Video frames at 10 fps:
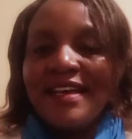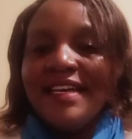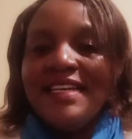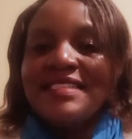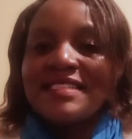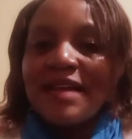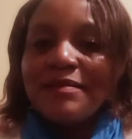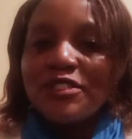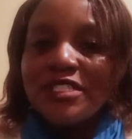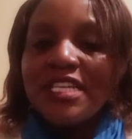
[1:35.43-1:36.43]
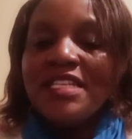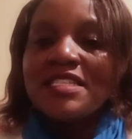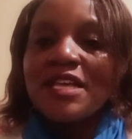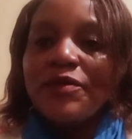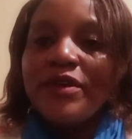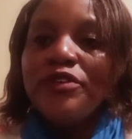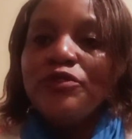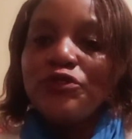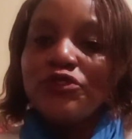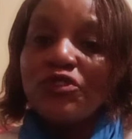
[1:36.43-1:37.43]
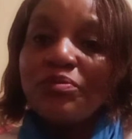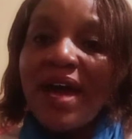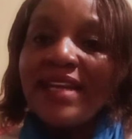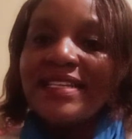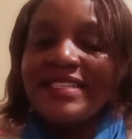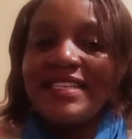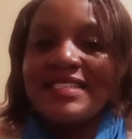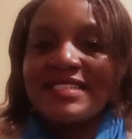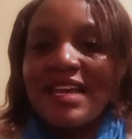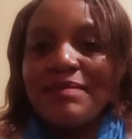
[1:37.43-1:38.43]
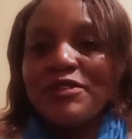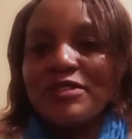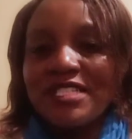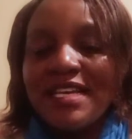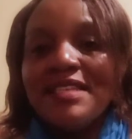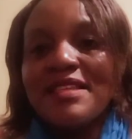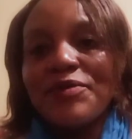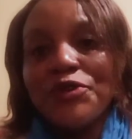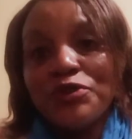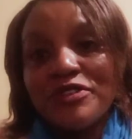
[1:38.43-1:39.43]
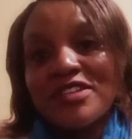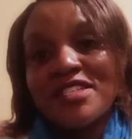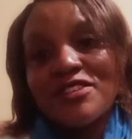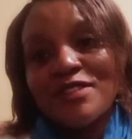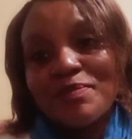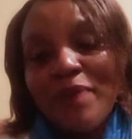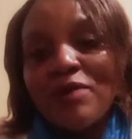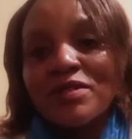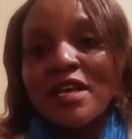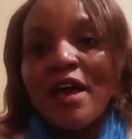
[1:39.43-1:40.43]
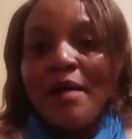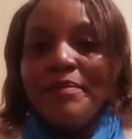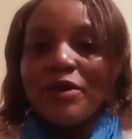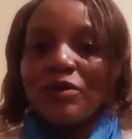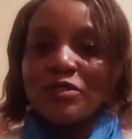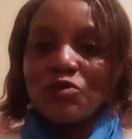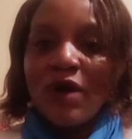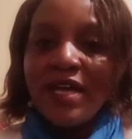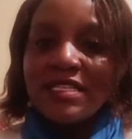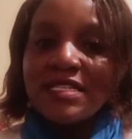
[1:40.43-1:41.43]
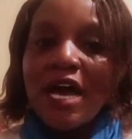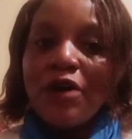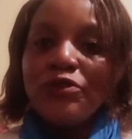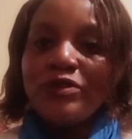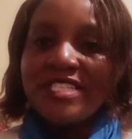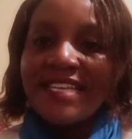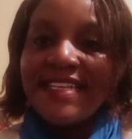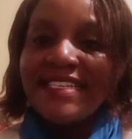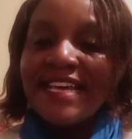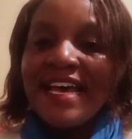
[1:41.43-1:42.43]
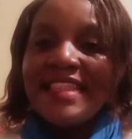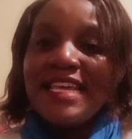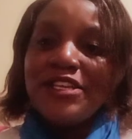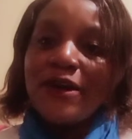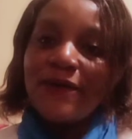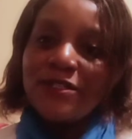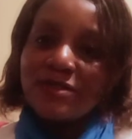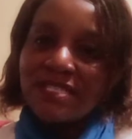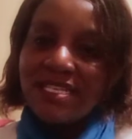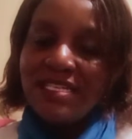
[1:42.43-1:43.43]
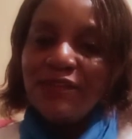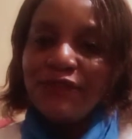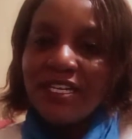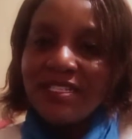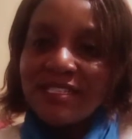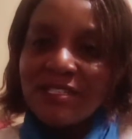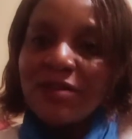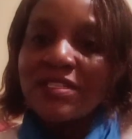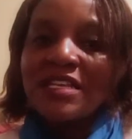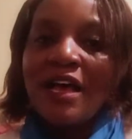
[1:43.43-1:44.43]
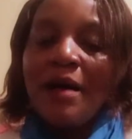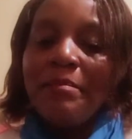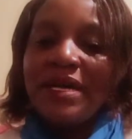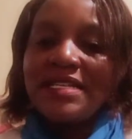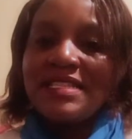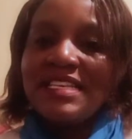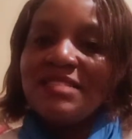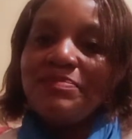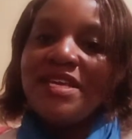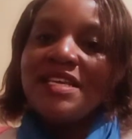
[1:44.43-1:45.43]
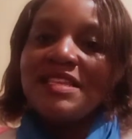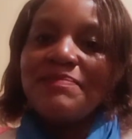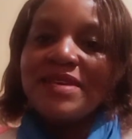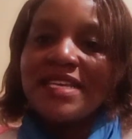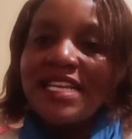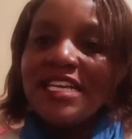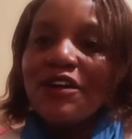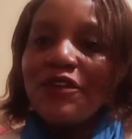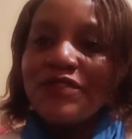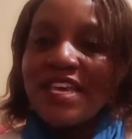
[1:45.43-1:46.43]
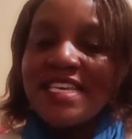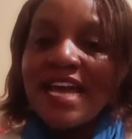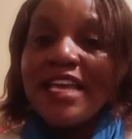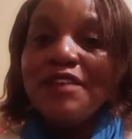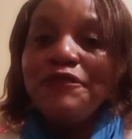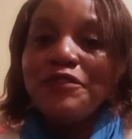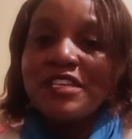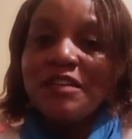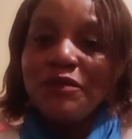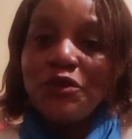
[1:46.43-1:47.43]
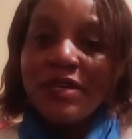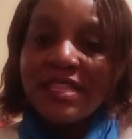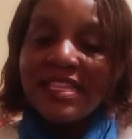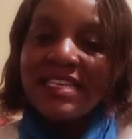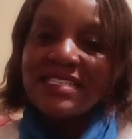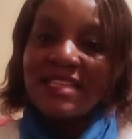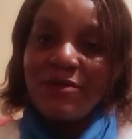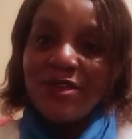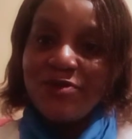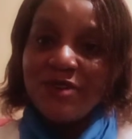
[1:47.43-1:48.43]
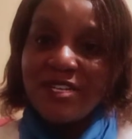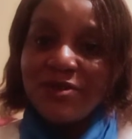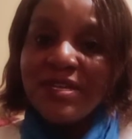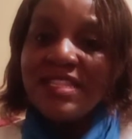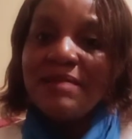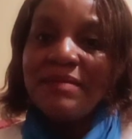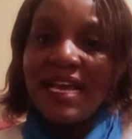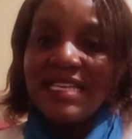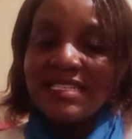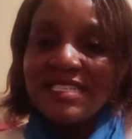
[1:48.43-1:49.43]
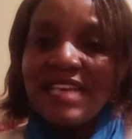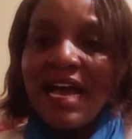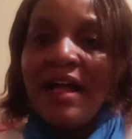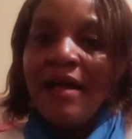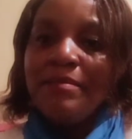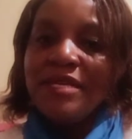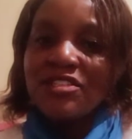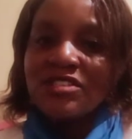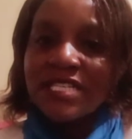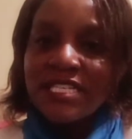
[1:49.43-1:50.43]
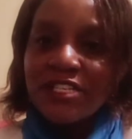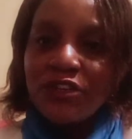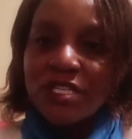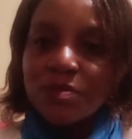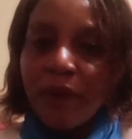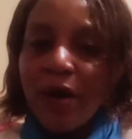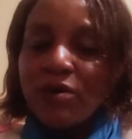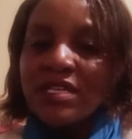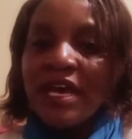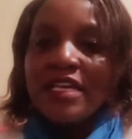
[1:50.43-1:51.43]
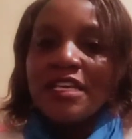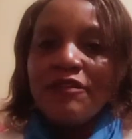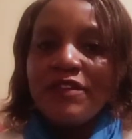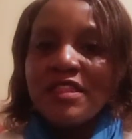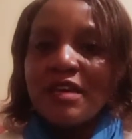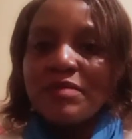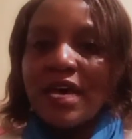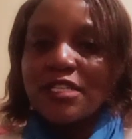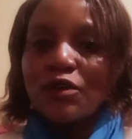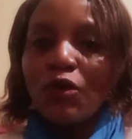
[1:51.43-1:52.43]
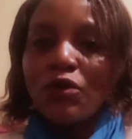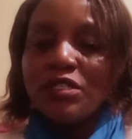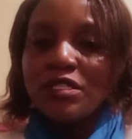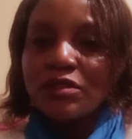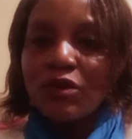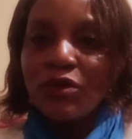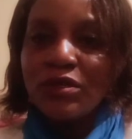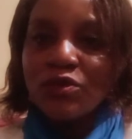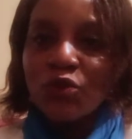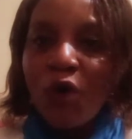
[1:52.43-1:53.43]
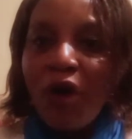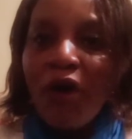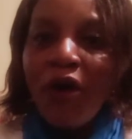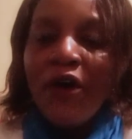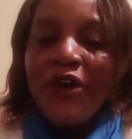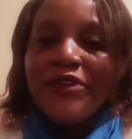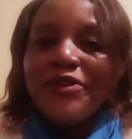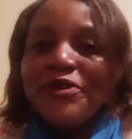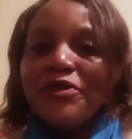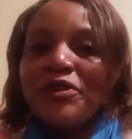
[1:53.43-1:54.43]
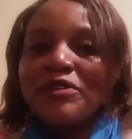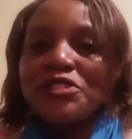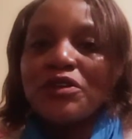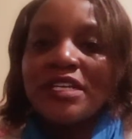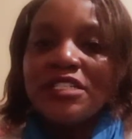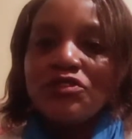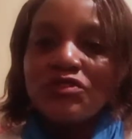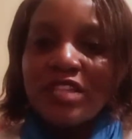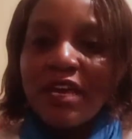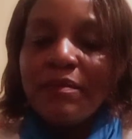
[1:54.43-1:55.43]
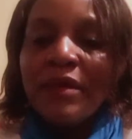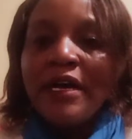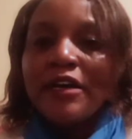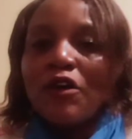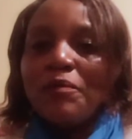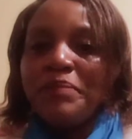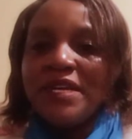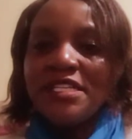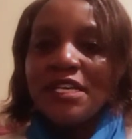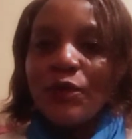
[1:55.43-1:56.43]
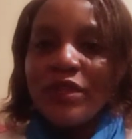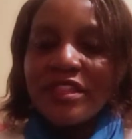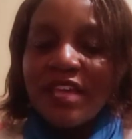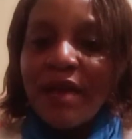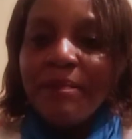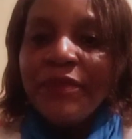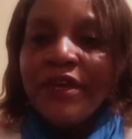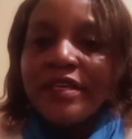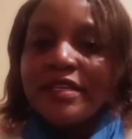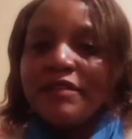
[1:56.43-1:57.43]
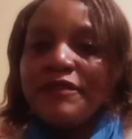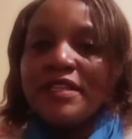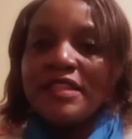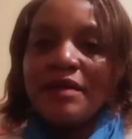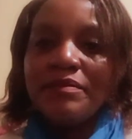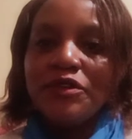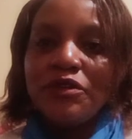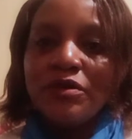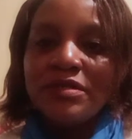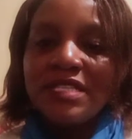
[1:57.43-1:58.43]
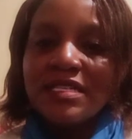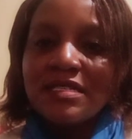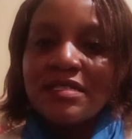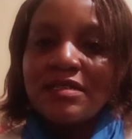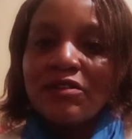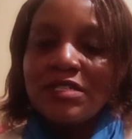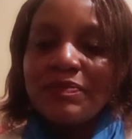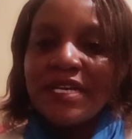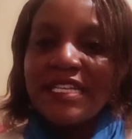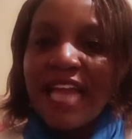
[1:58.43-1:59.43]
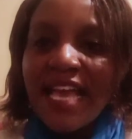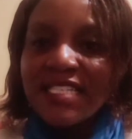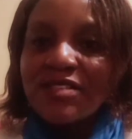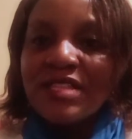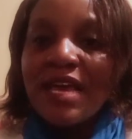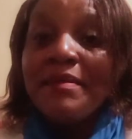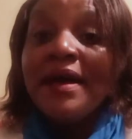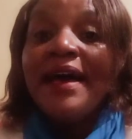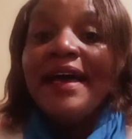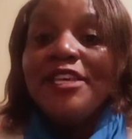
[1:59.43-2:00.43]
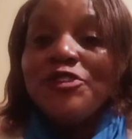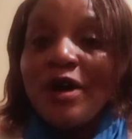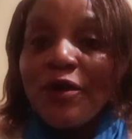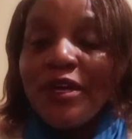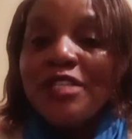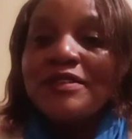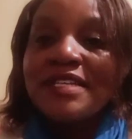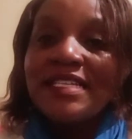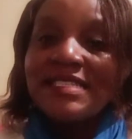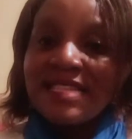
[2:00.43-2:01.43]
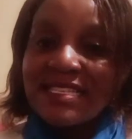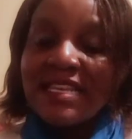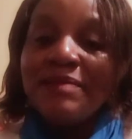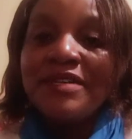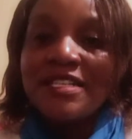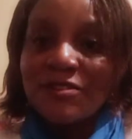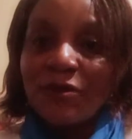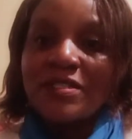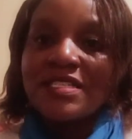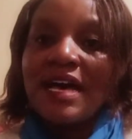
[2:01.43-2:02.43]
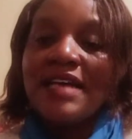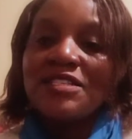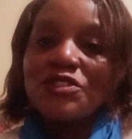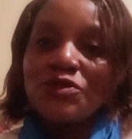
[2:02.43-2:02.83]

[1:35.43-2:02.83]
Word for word: It's time to change the way you do your marriage. It's time to change the way you treat your spouse. Because once now you change, then you're going to see different results. But this being the beginning of the year, if you keep doing things the way you are doing them last year, mistreating your spouse, giving them that cold, cold war, you know, not talking to them, competing with them, giving them, you know, just not being nice to them, you are going to get the same results as you